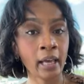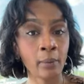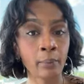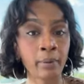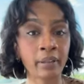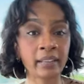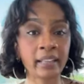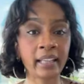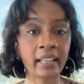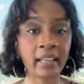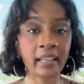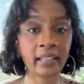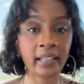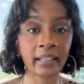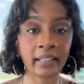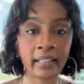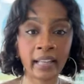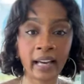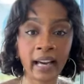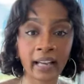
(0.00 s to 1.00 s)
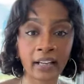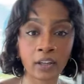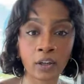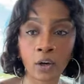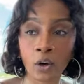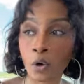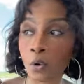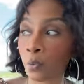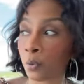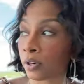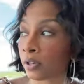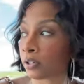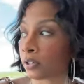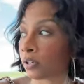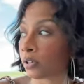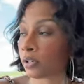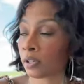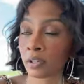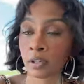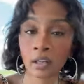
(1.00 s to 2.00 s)
But then they got a
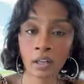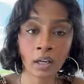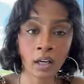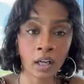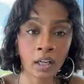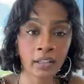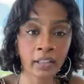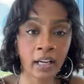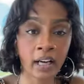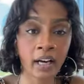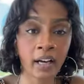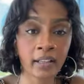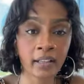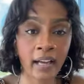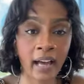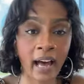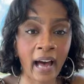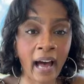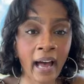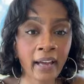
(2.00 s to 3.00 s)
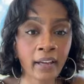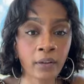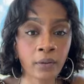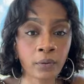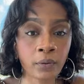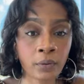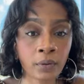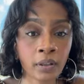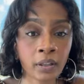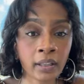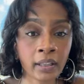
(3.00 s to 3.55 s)
coworker on the other aisle.